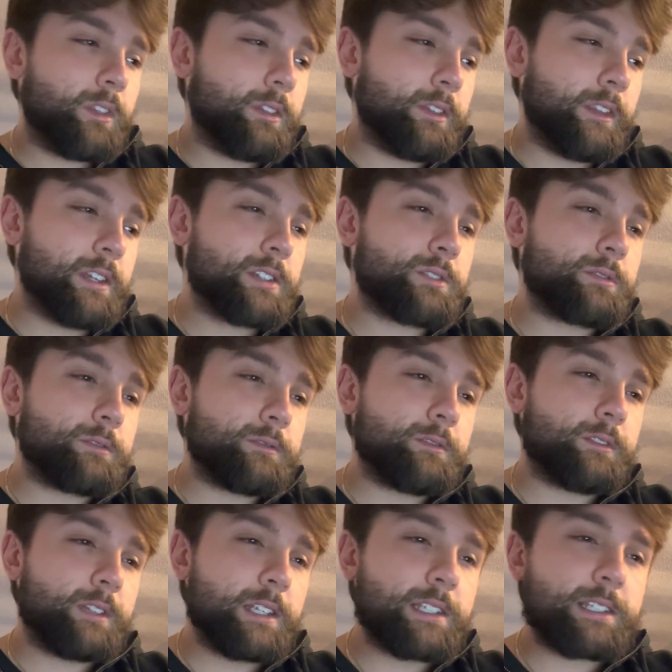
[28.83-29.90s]
This
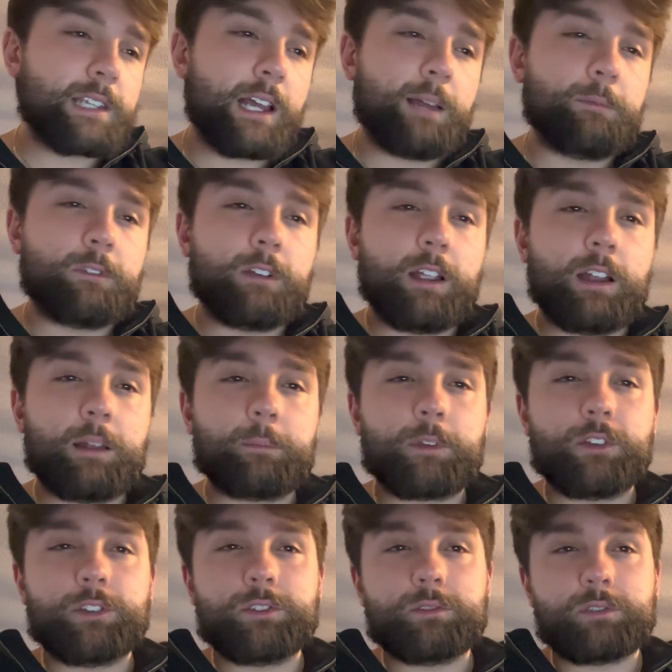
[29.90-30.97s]
time around, I'm
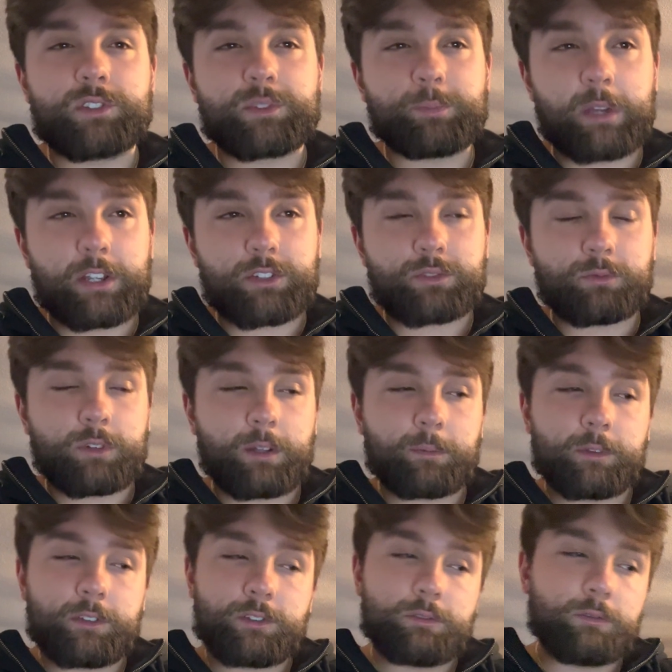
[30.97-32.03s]
going to do a special one. I'm
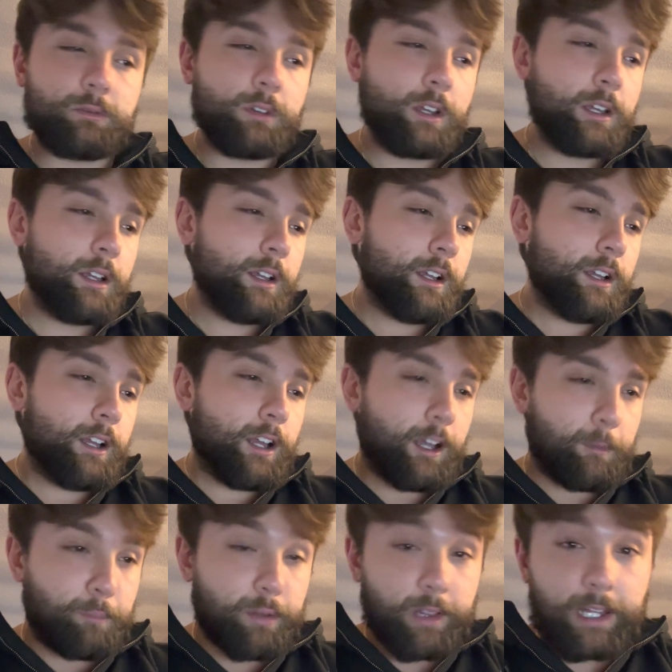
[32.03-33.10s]
going to do a
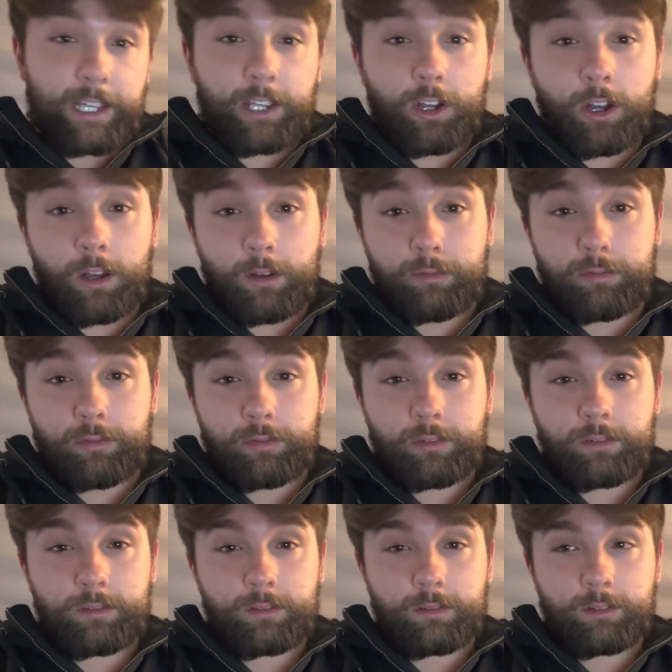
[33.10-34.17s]
playoff
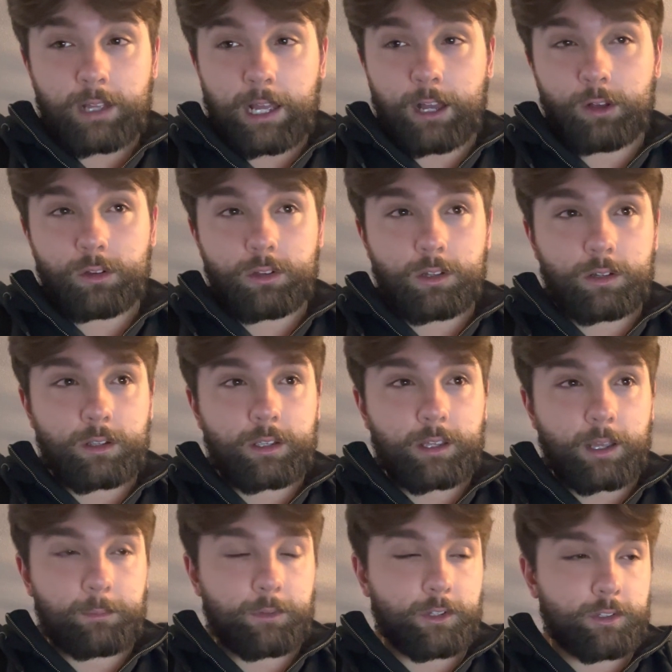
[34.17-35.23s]
outlook.
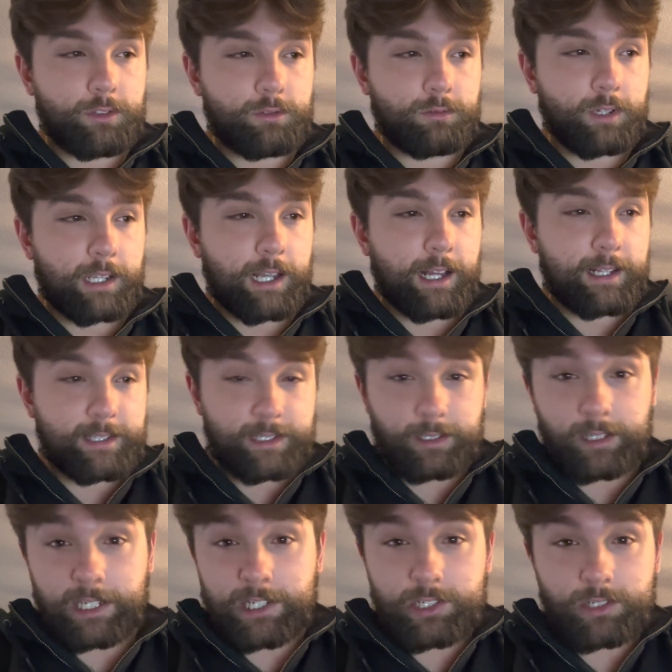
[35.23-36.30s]
I'm going to do a
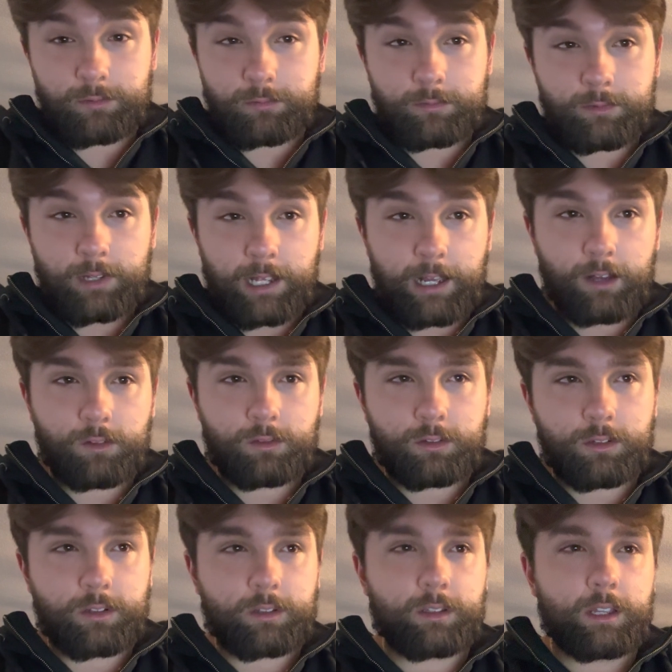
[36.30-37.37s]
consolation outlook.